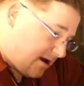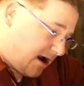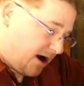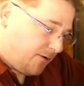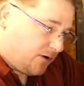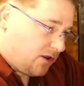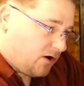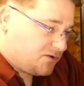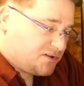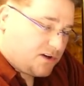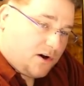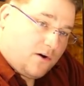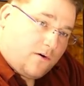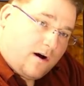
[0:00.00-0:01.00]
I will
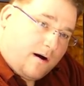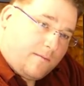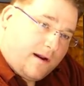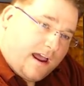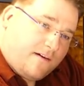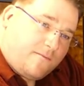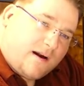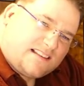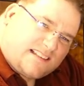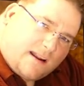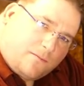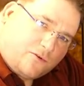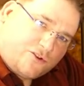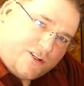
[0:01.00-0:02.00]
also um, have my
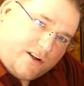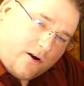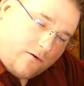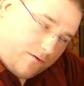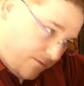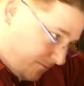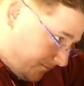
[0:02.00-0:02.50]
sample decode.